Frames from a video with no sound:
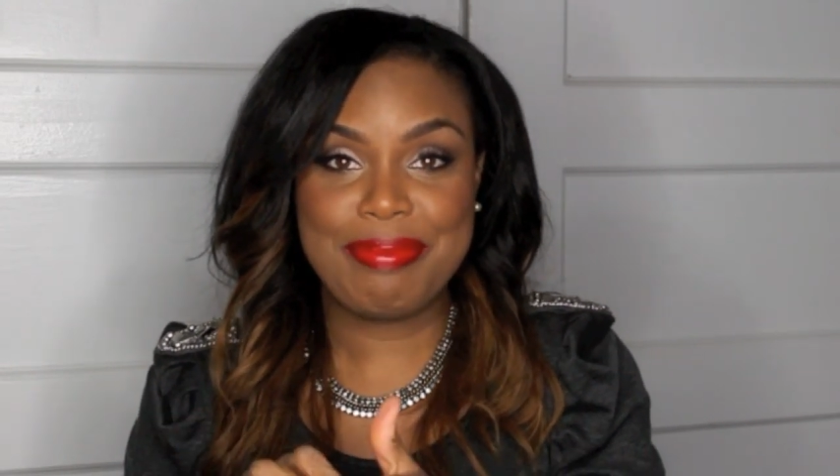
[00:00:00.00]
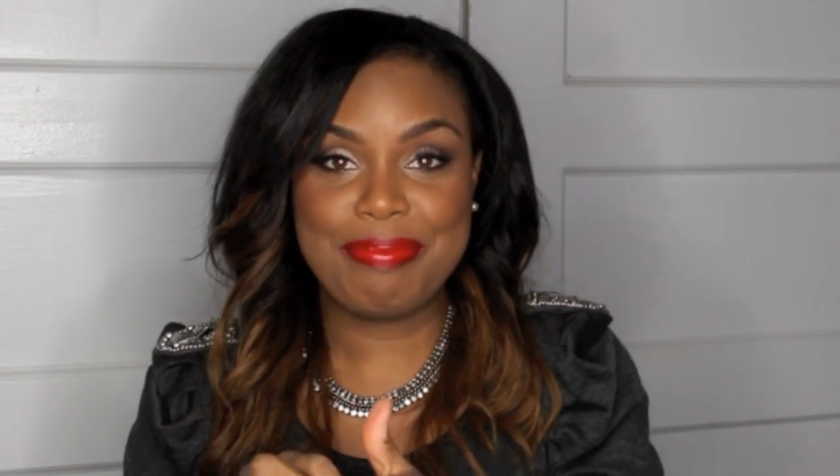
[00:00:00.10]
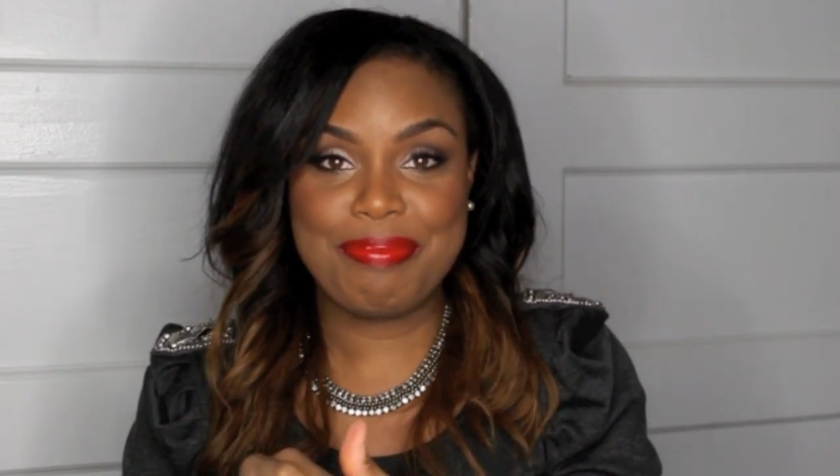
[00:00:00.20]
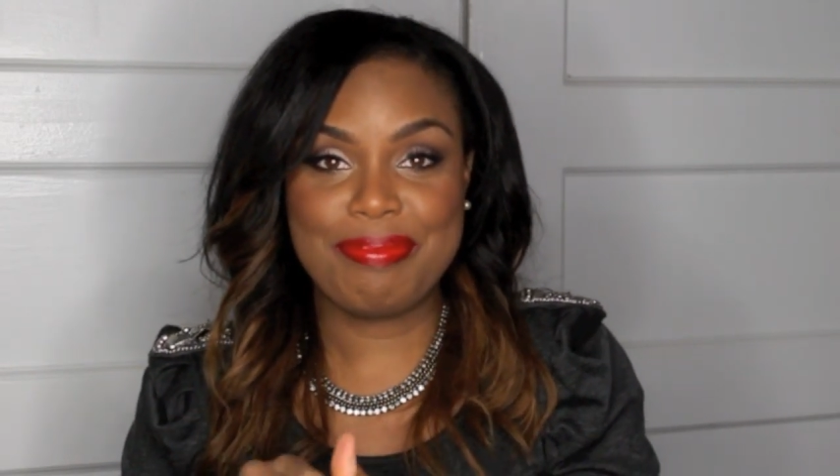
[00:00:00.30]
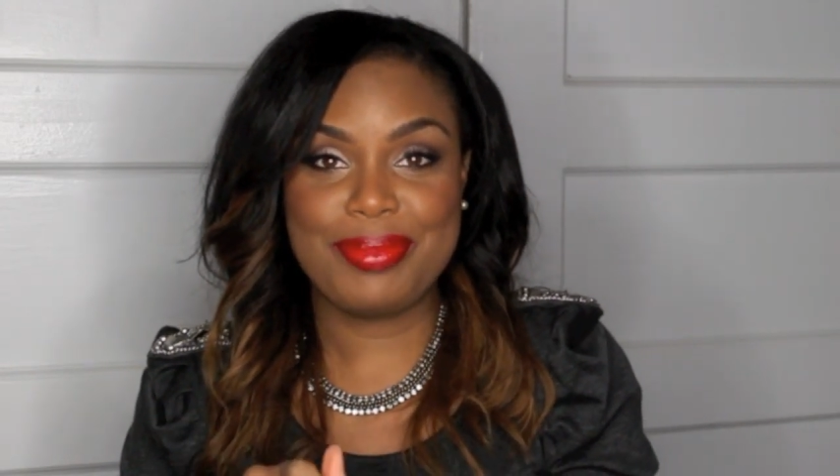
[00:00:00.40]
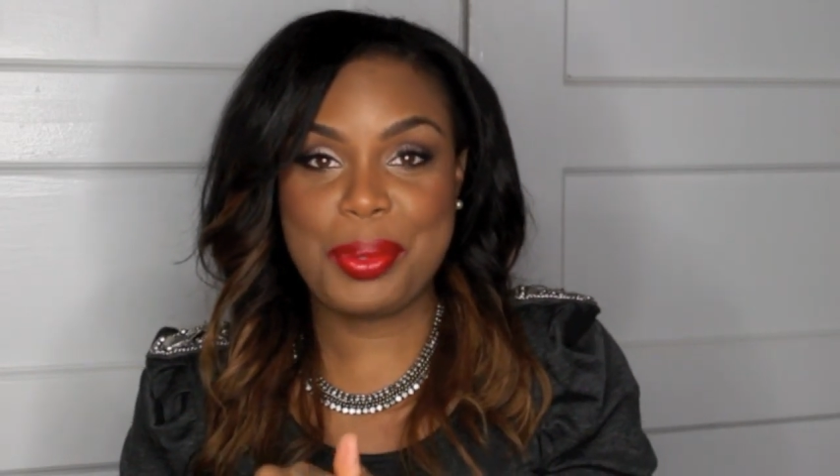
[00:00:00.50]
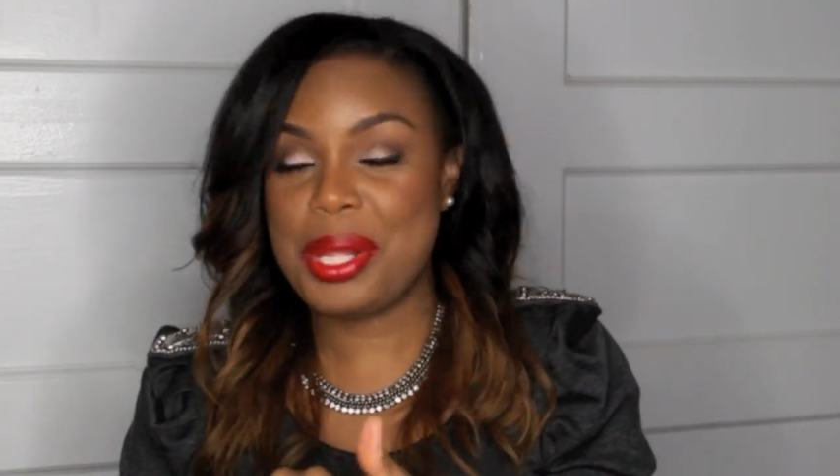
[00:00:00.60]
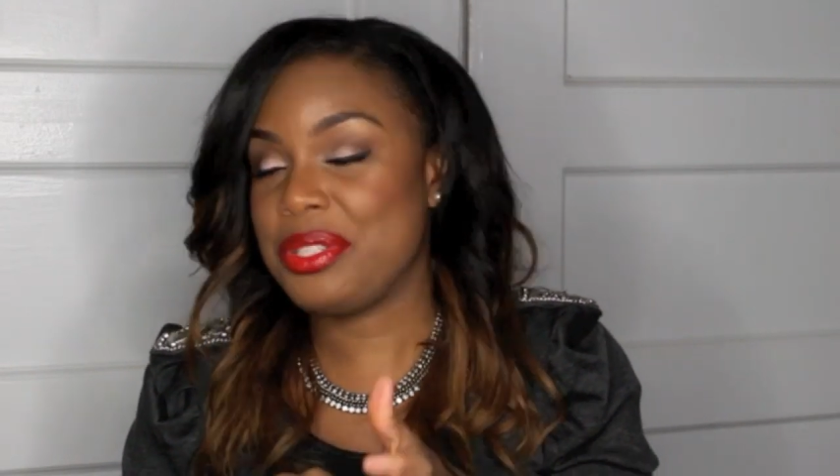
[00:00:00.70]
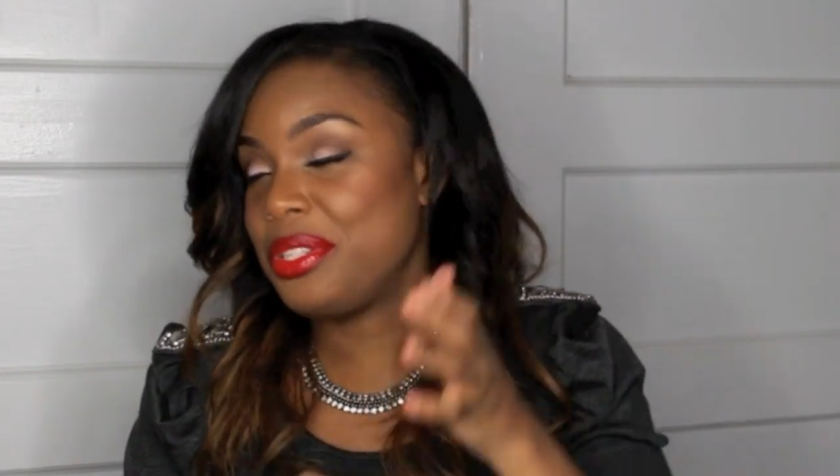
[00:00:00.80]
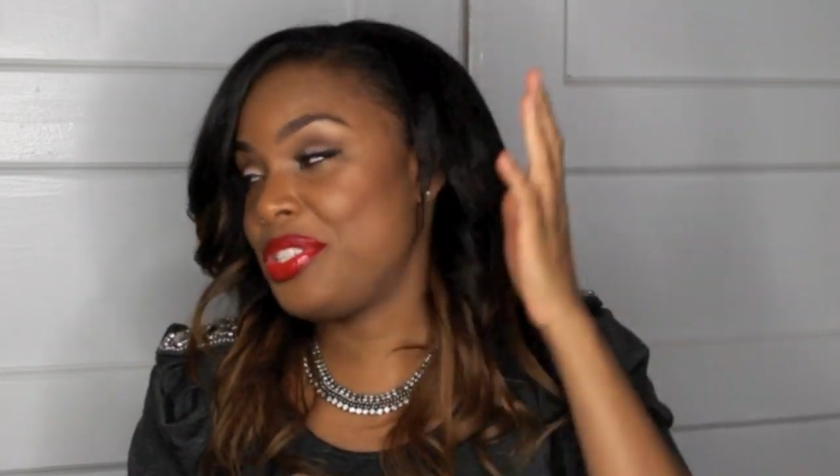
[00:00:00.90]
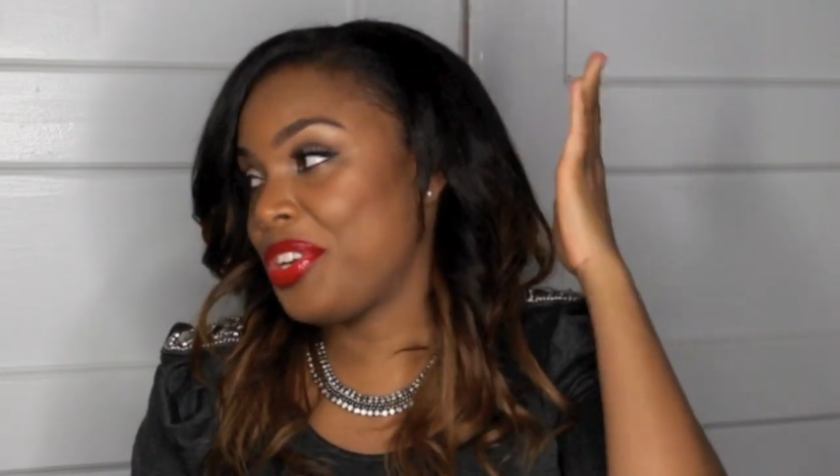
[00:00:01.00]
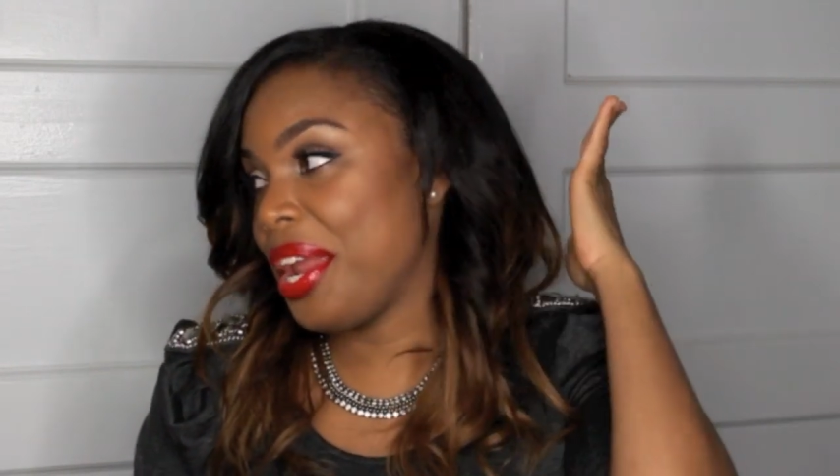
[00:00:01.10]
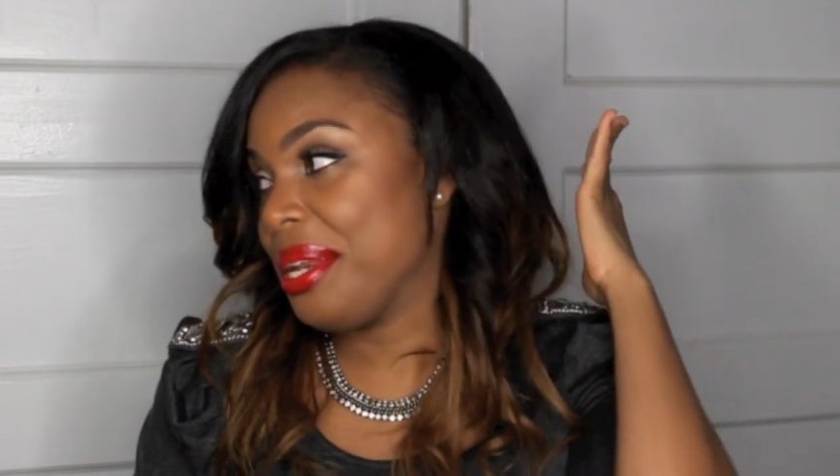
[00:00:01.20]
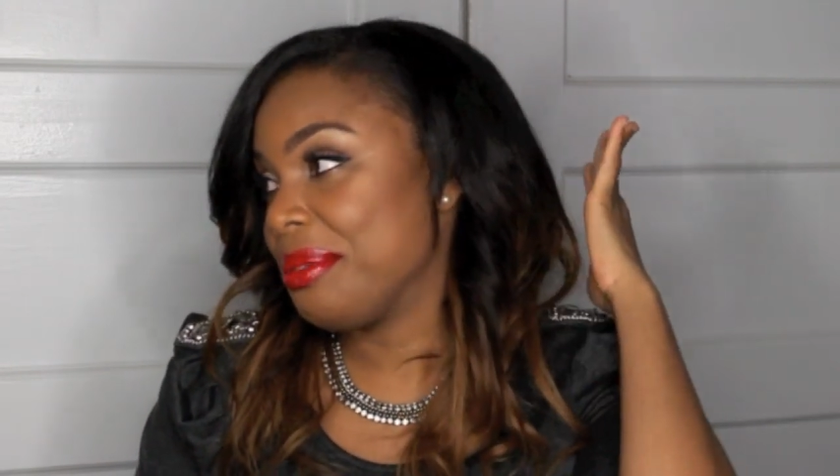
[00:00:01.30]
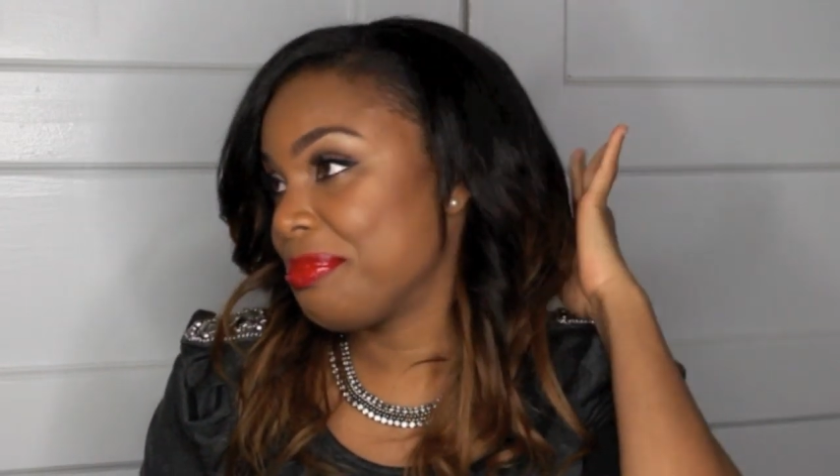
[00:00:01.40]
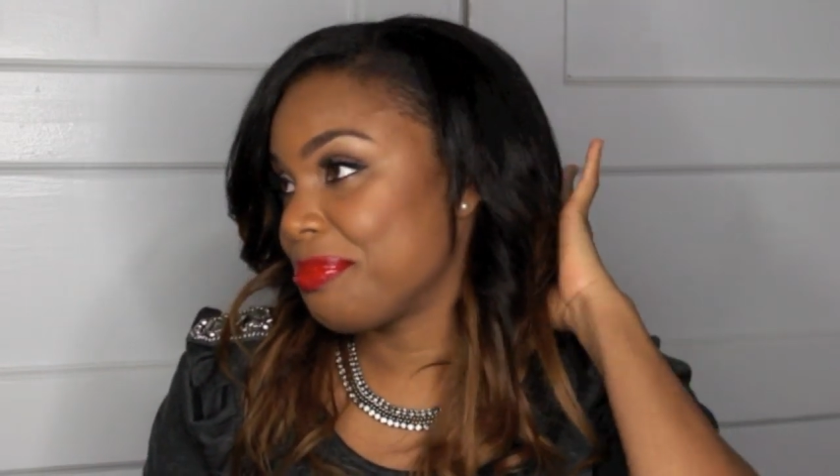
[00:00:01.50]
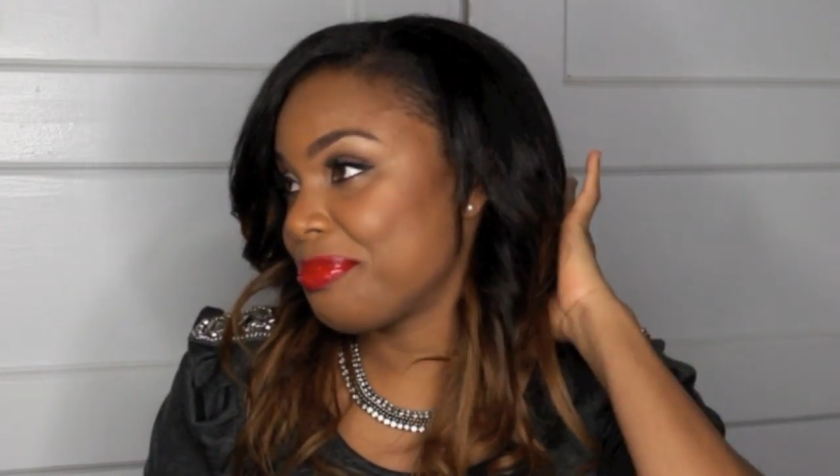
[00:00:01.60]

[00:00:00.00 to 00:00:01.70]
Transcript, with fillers: I was on the train.